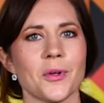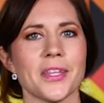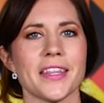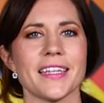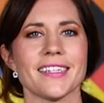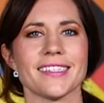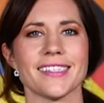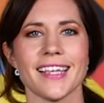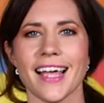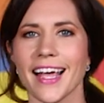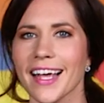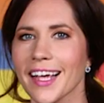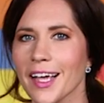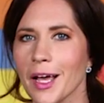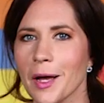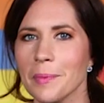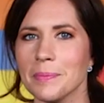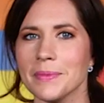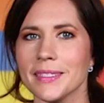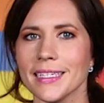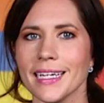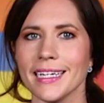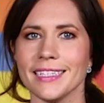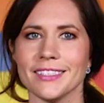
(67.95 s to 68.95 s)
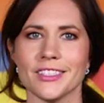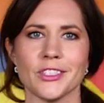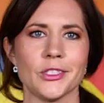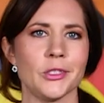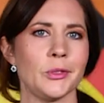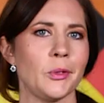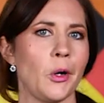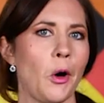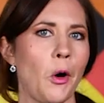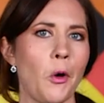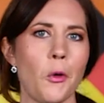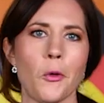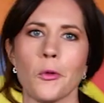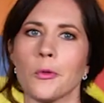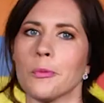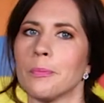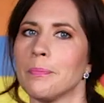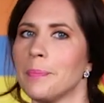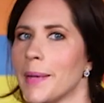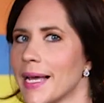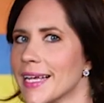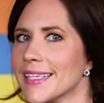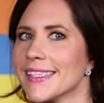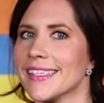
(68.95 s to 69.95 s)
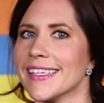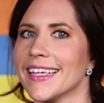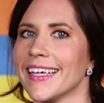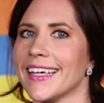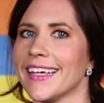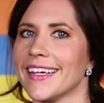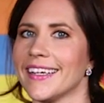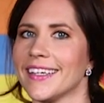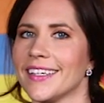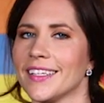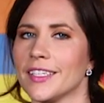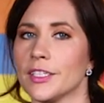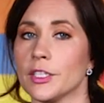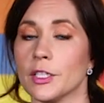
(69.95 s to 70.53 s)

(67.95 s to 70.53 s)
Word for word: with a tech update to Old Bessie